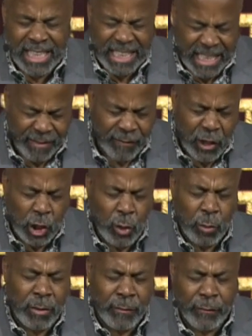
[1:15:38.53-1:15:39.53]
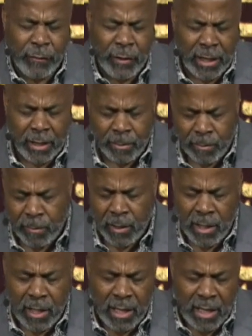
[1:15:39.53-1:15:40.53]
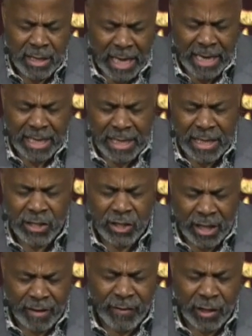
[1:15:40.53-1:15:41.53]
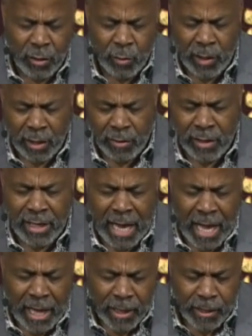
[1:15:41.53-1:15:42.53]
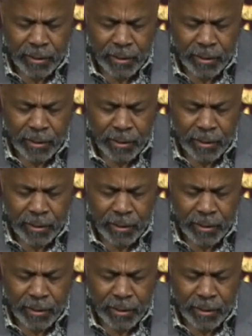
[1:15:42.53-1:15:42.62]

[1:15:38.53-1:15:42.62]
given you the freedom that he is giving you here tonight.